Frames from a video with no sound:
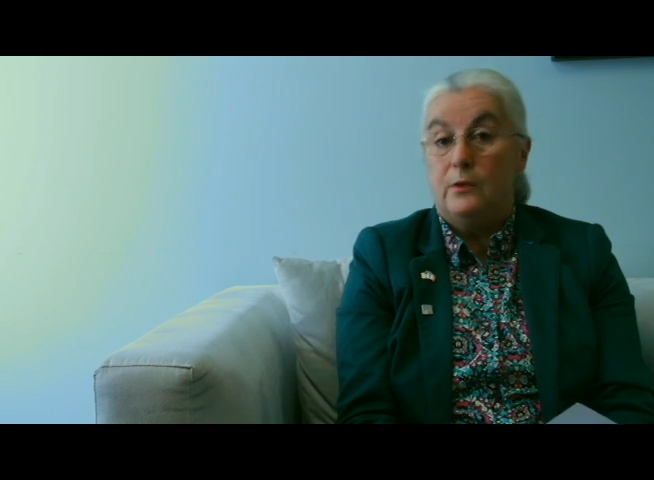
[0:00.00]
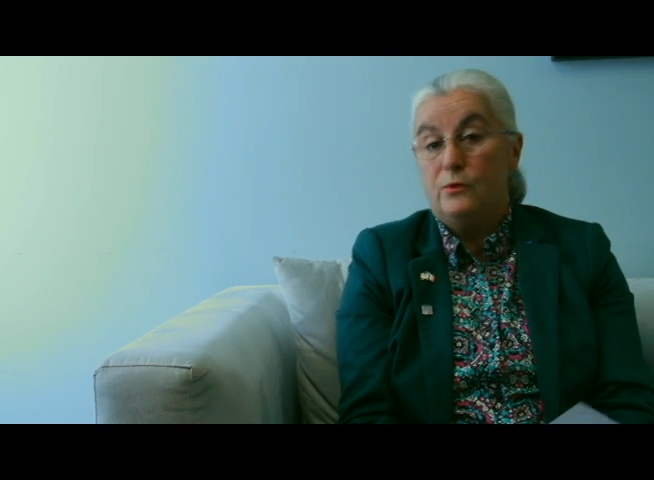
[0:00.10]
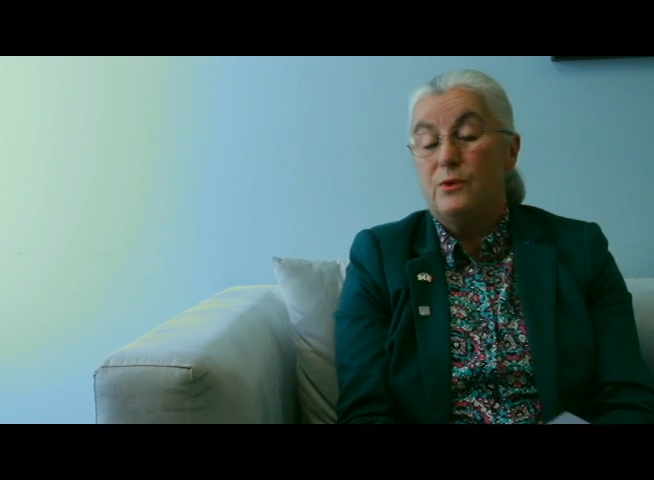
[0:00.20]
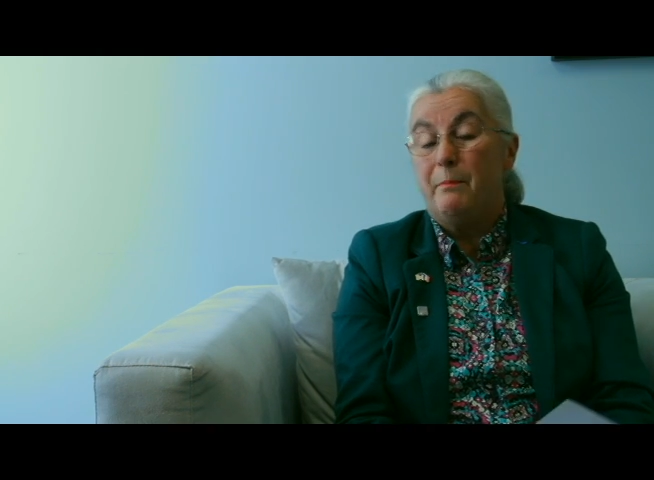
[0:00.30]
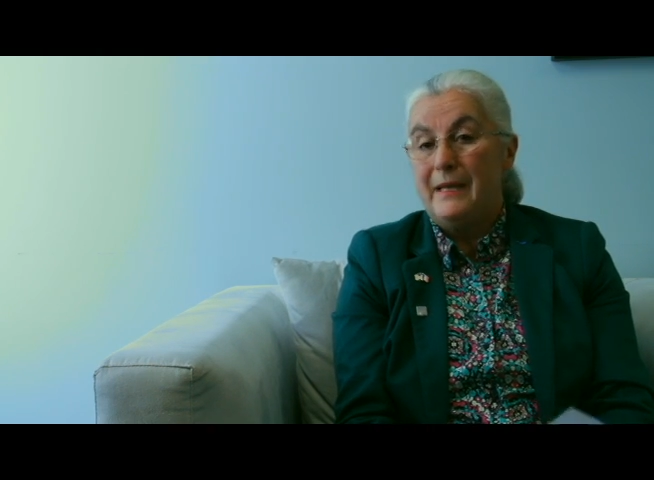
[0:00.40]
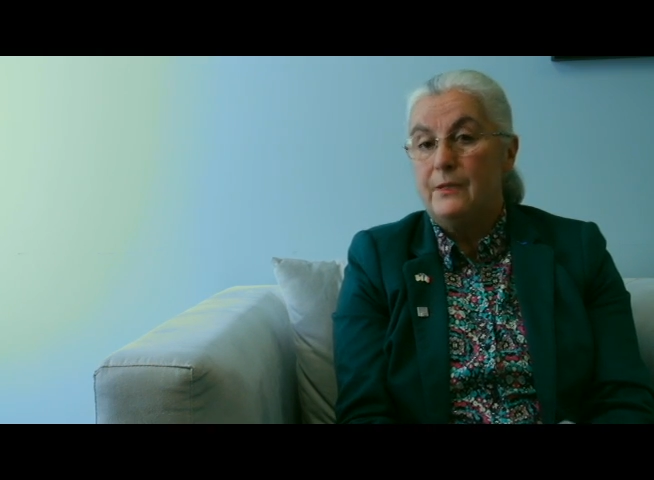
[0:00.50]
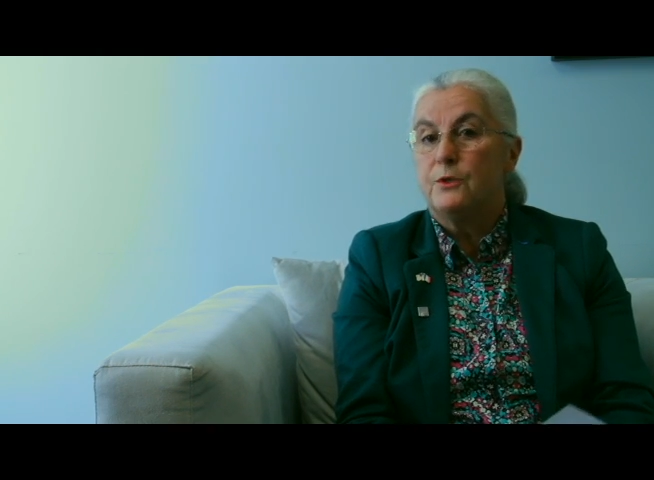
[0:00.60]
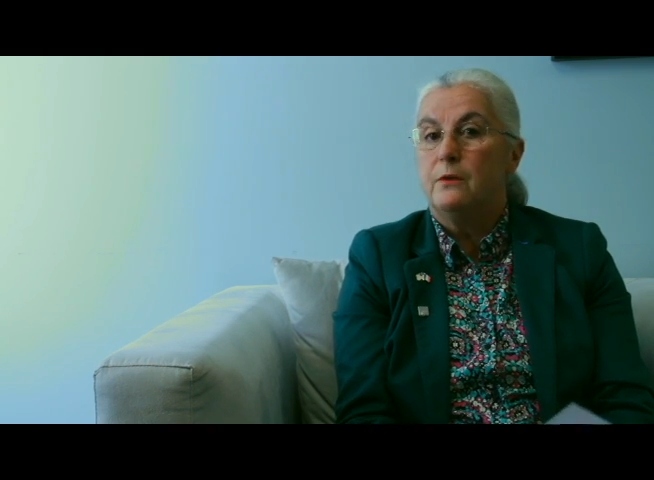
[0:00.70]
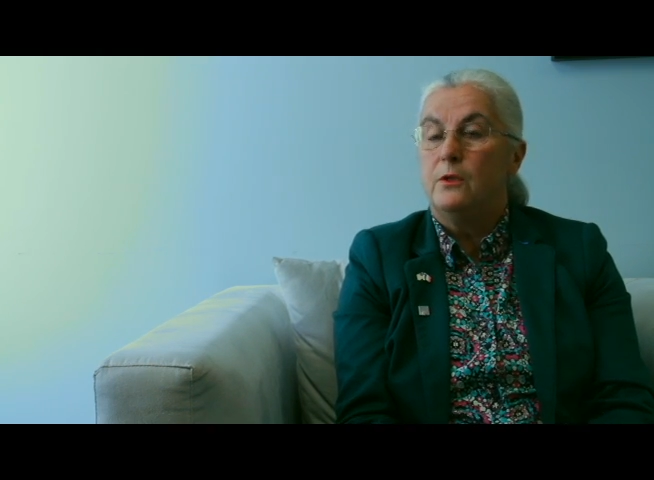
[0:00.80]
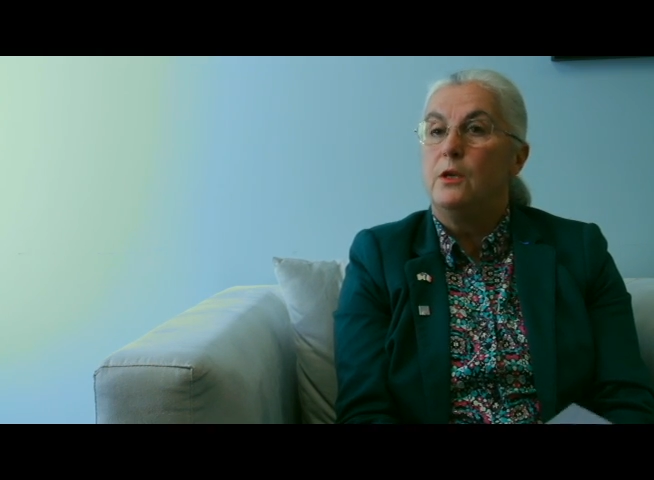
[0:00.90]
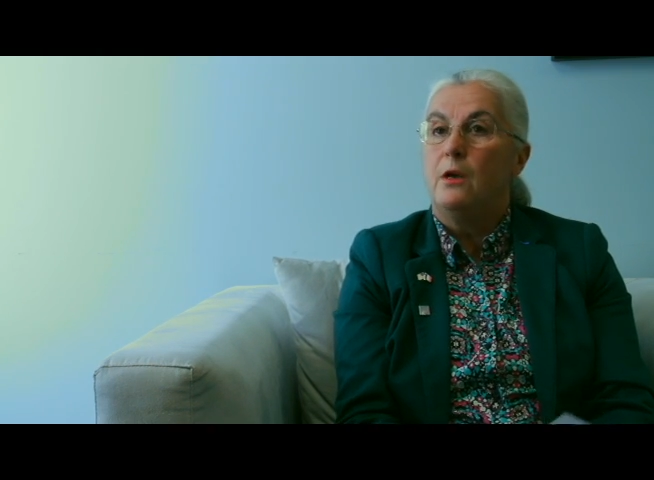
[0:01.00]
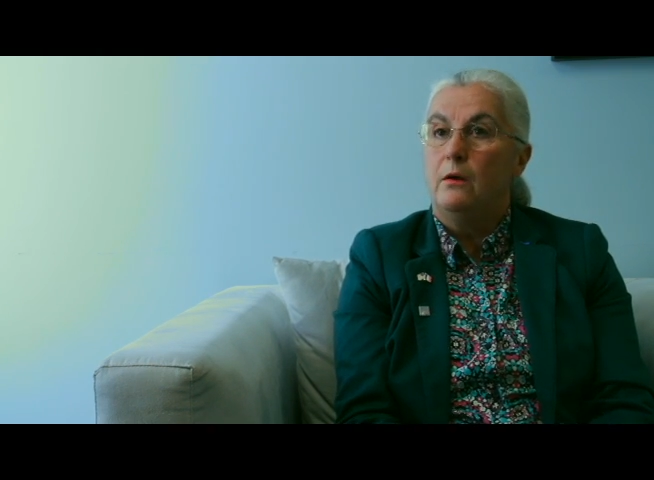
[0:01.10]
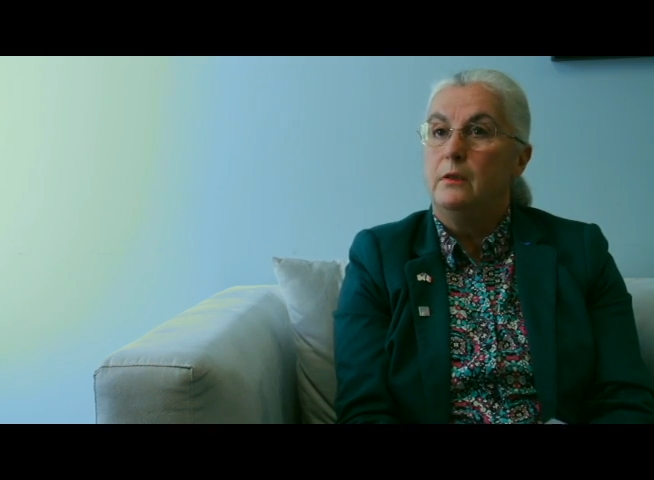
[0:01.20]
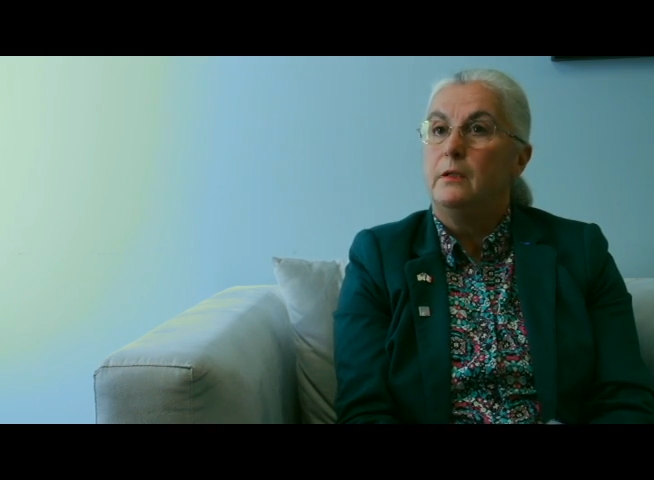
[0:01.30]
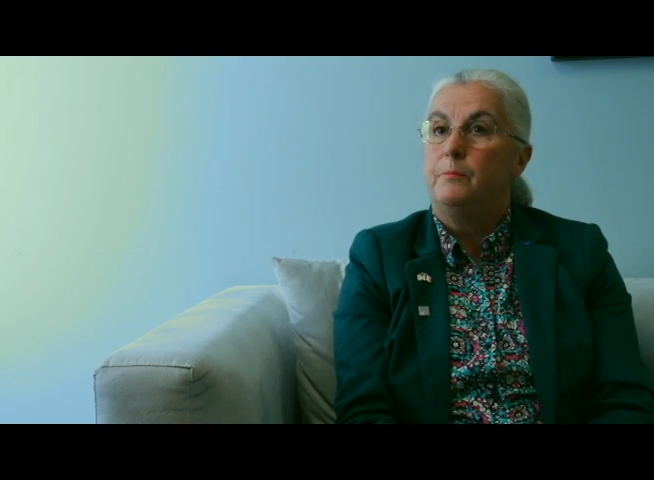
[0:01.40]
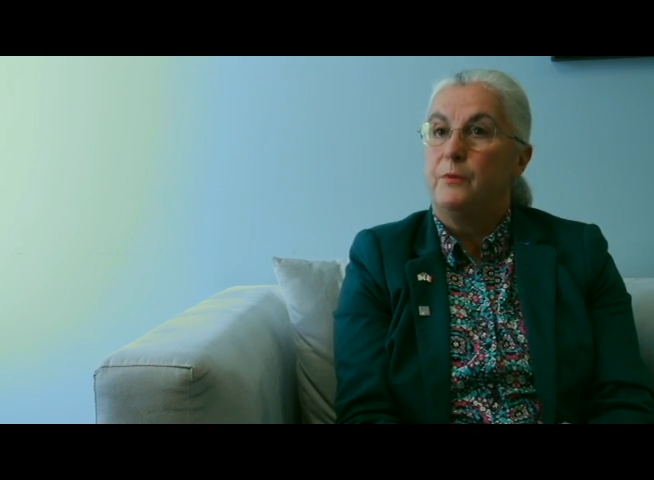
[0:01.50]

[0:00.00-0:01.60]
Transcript: also mentor the young